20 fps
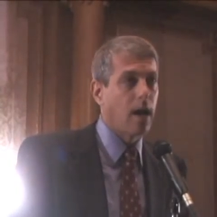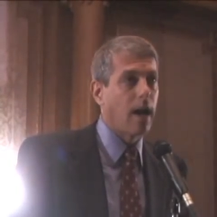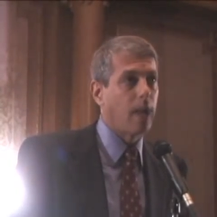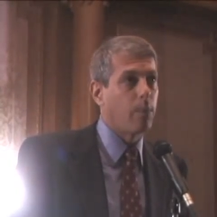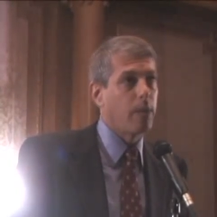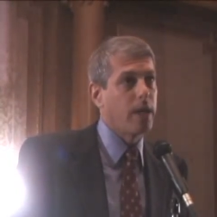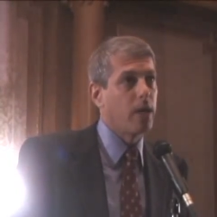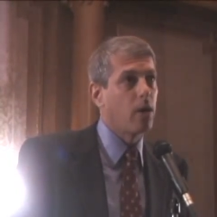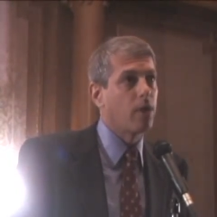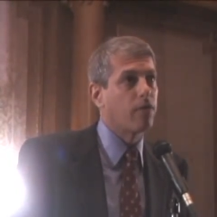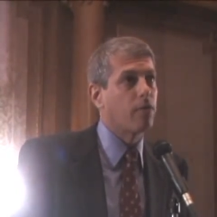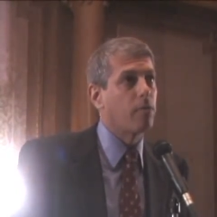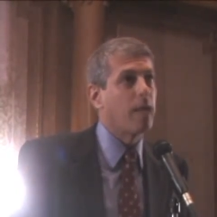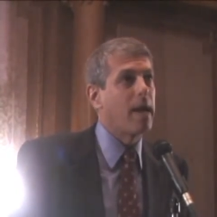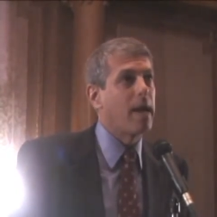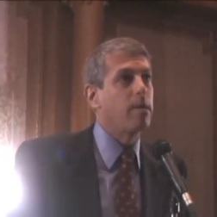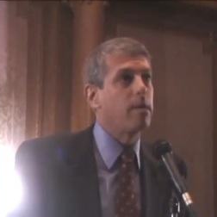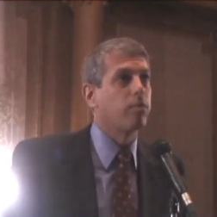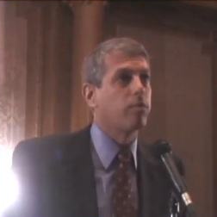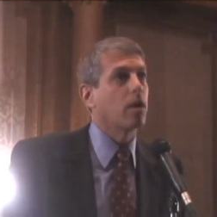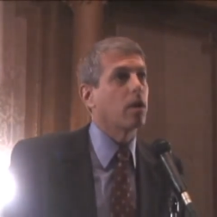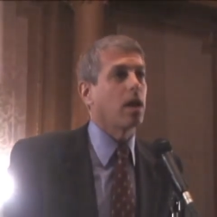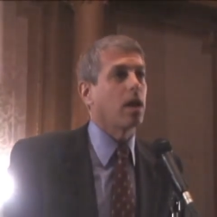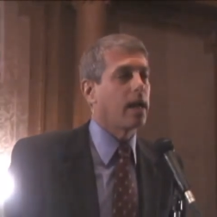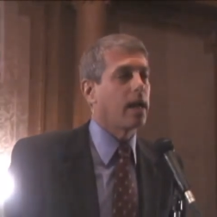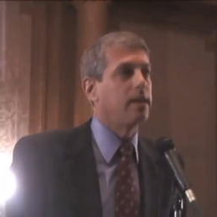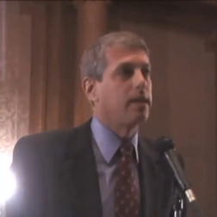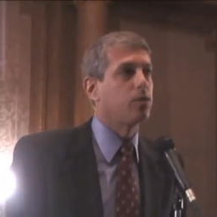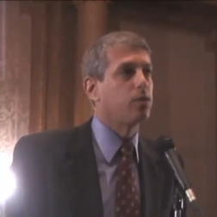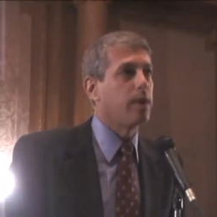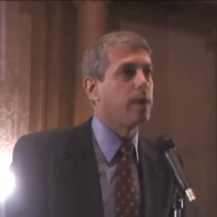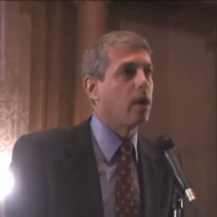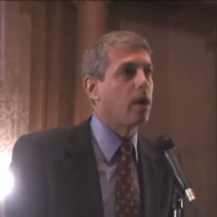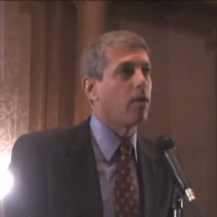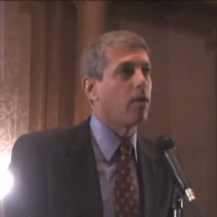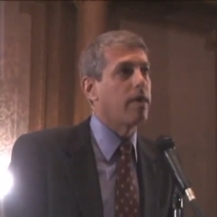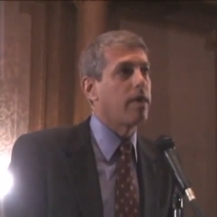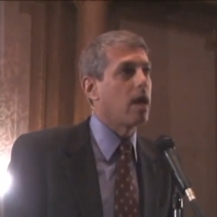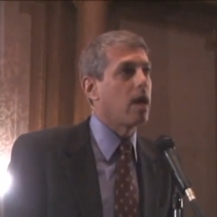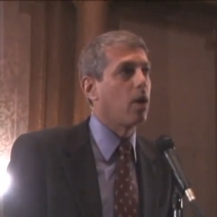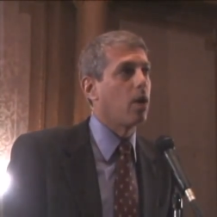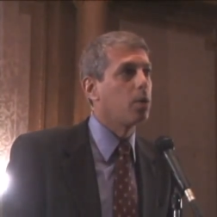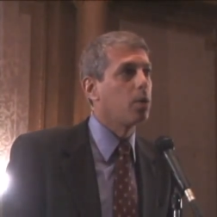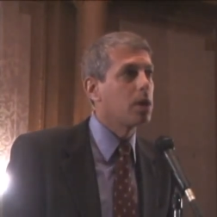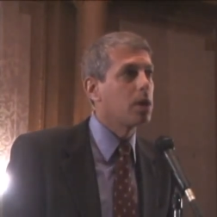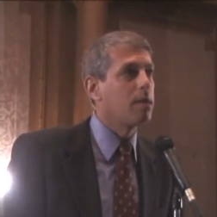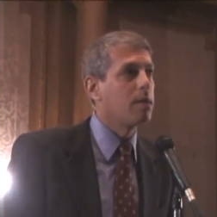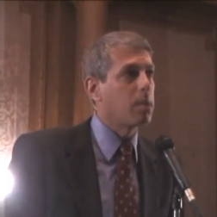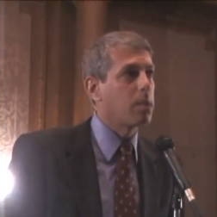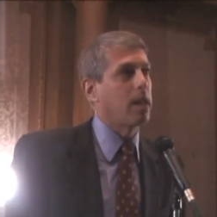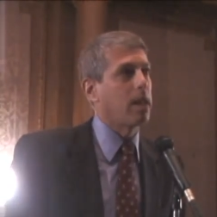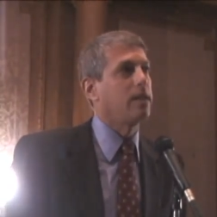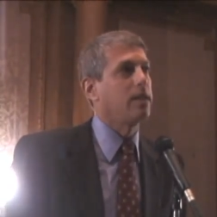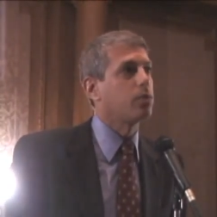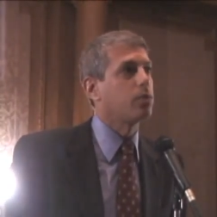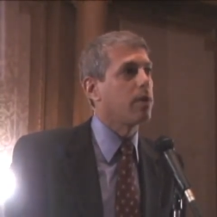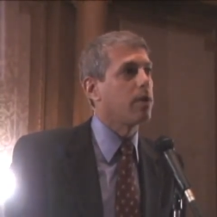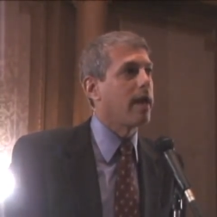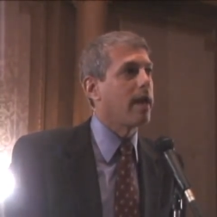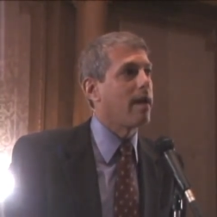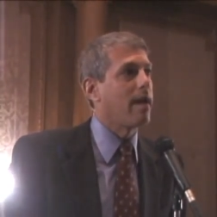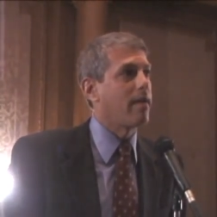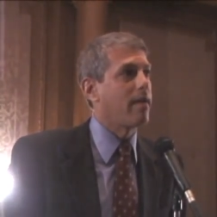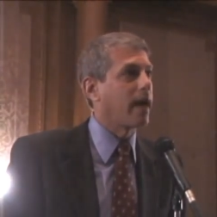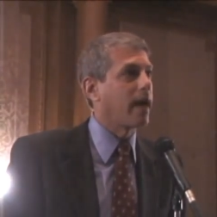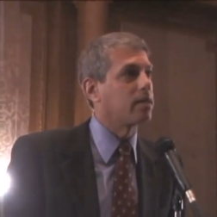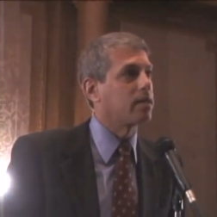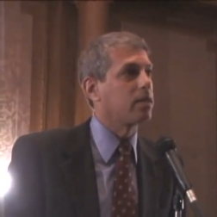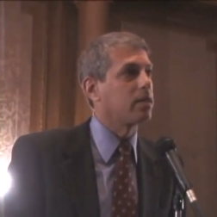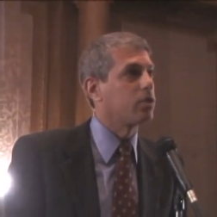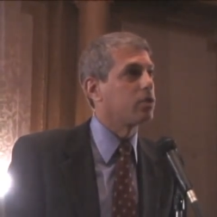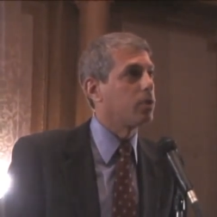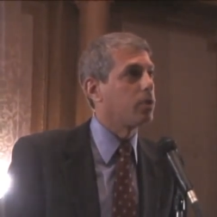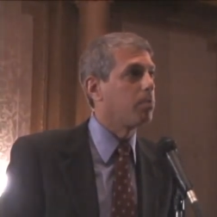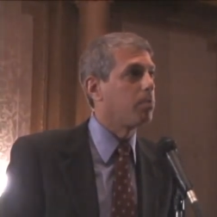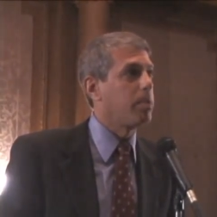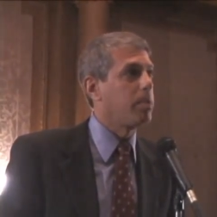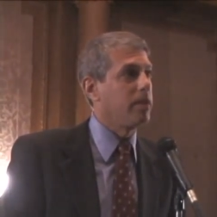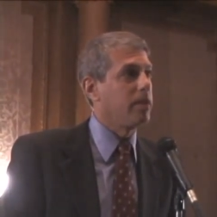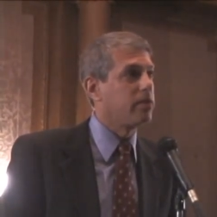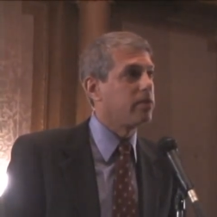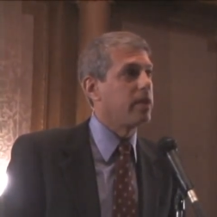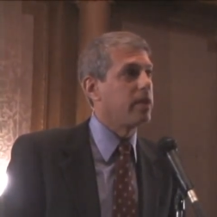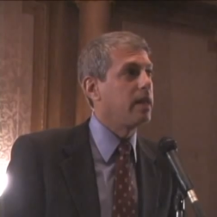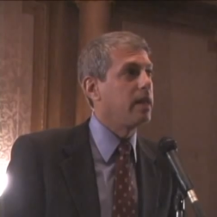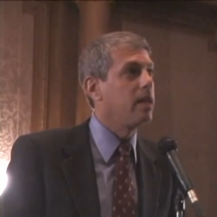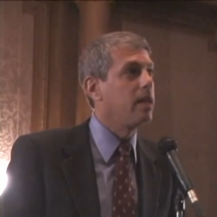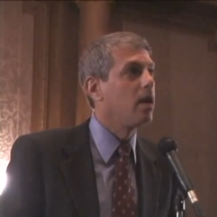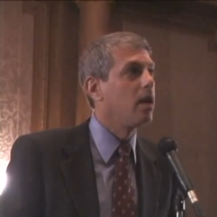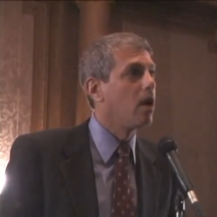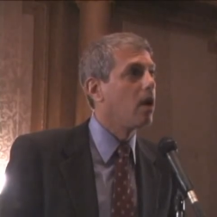And we know for many Brooklynites, we are the only place where they have access to a P C,